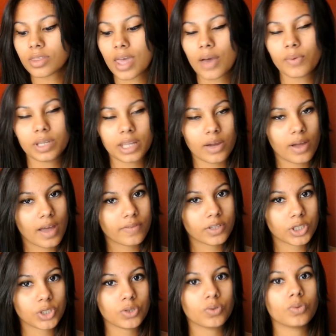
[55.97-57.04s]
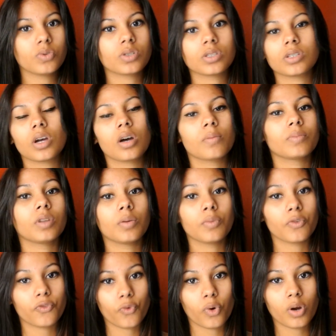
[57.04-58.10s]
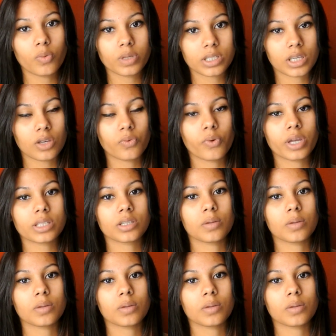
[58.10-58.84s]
that we now have the shoes. Number 4 was Kilroy's